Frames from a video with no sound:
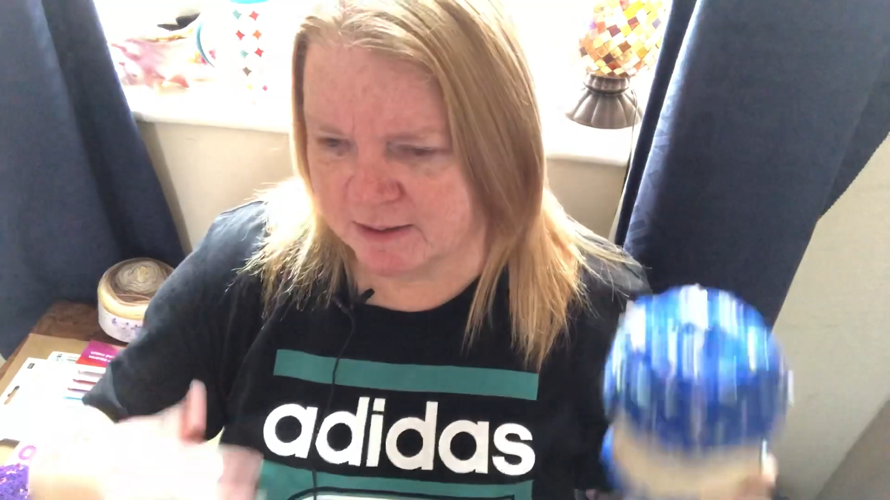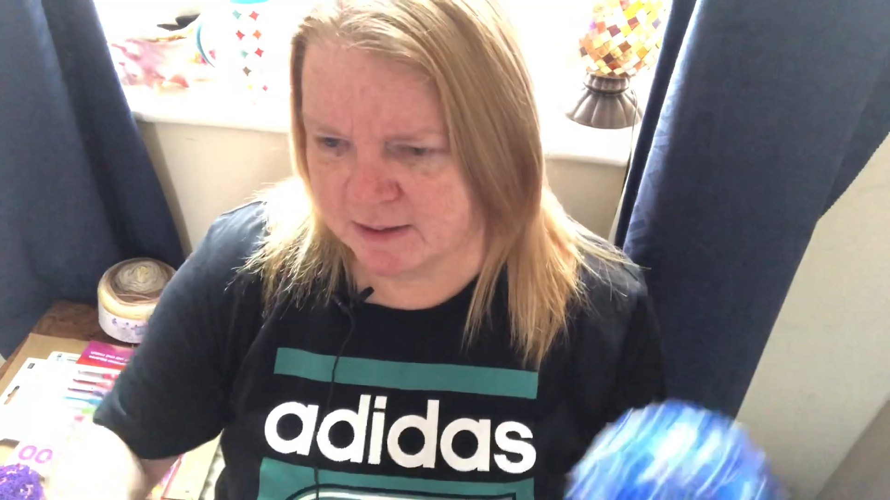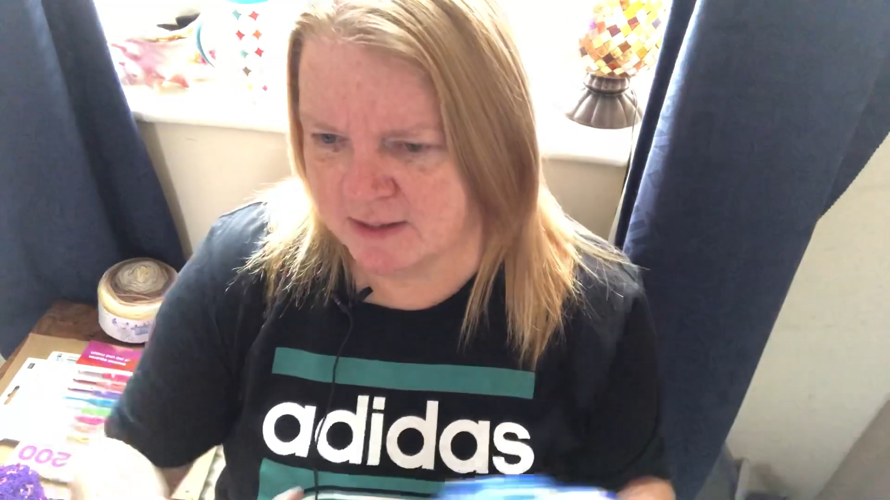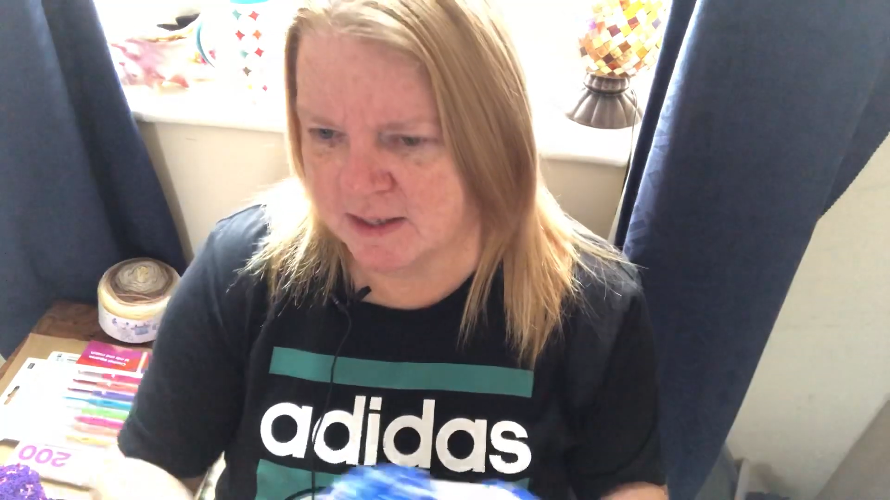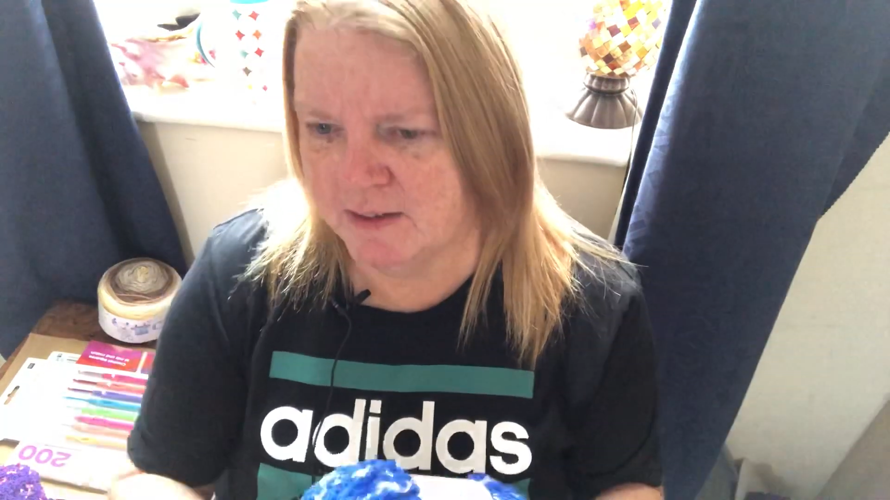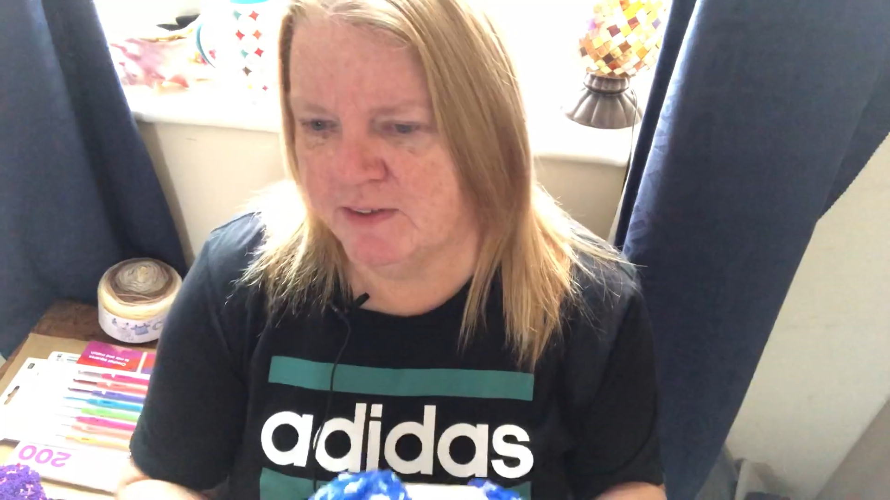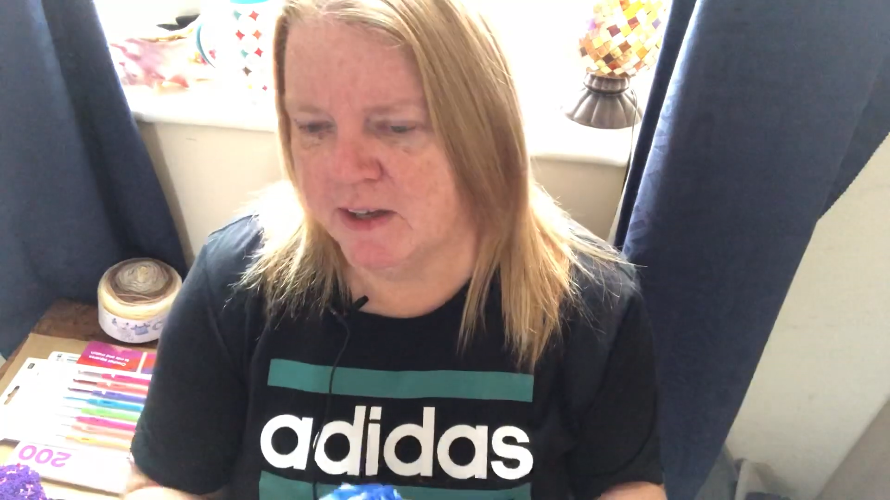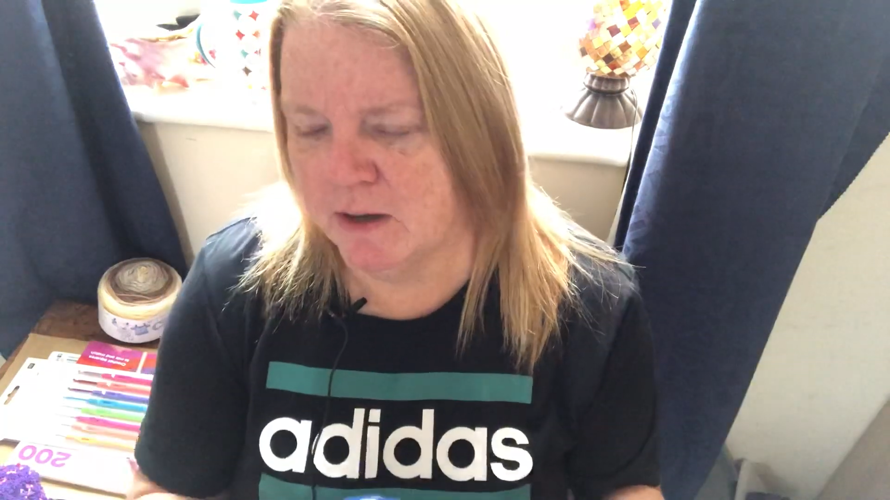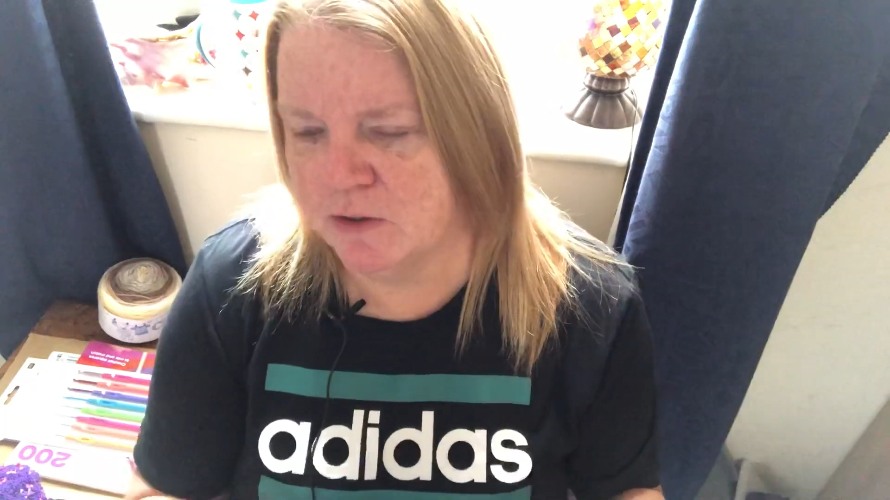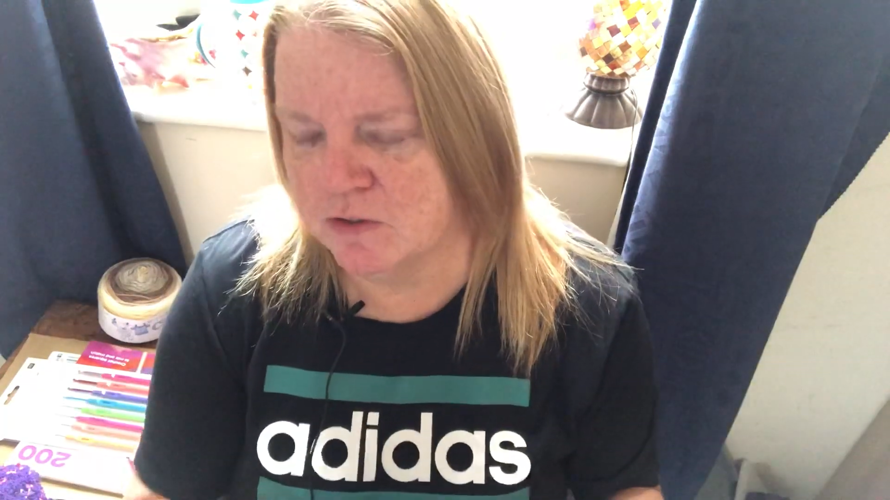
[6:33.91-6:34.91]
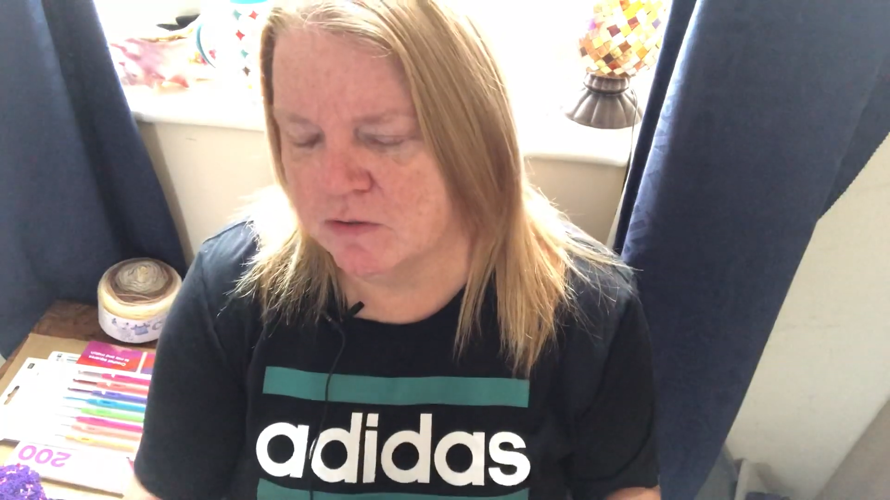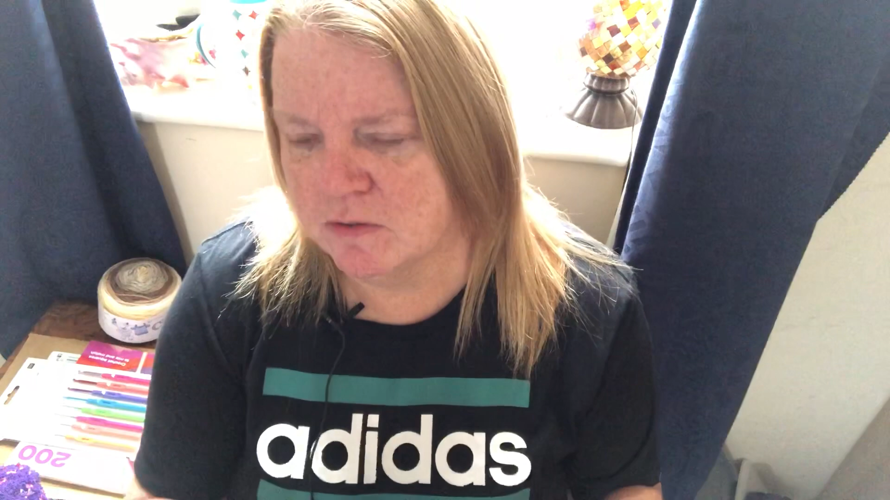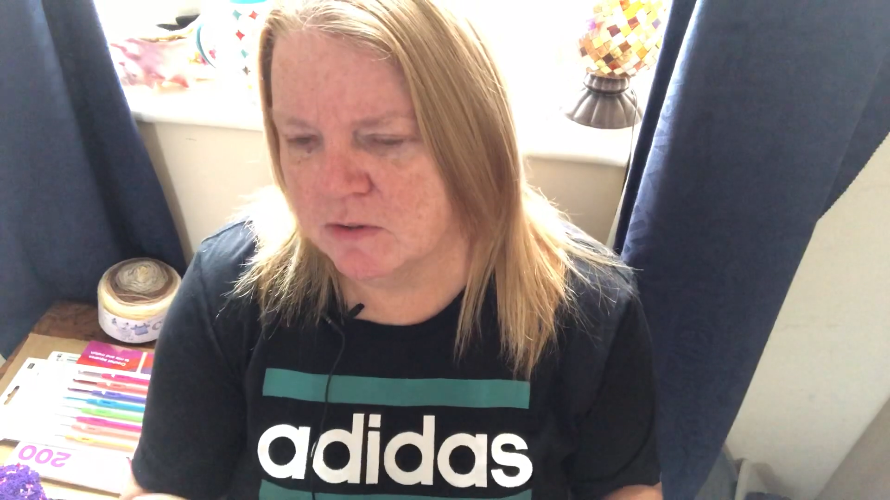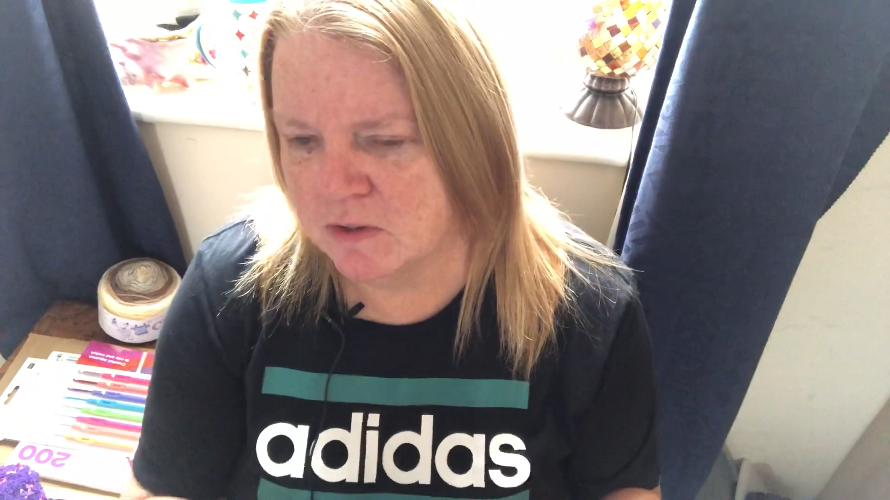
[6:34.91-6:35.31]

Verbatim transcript: and see if it goes